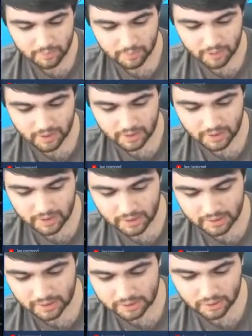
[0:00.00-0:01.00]
But
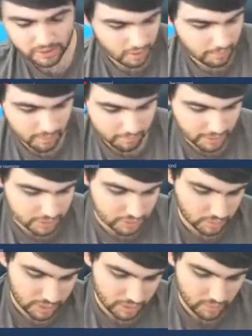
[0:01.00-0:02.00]
uh, yeah, so here I'm gonna make
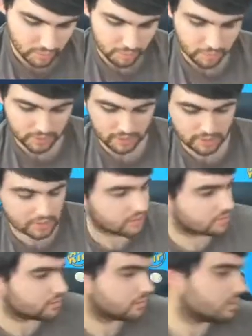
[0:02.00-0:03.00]
sure we, we put
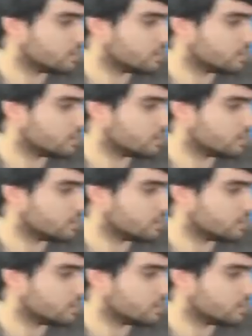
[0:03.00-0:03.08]
these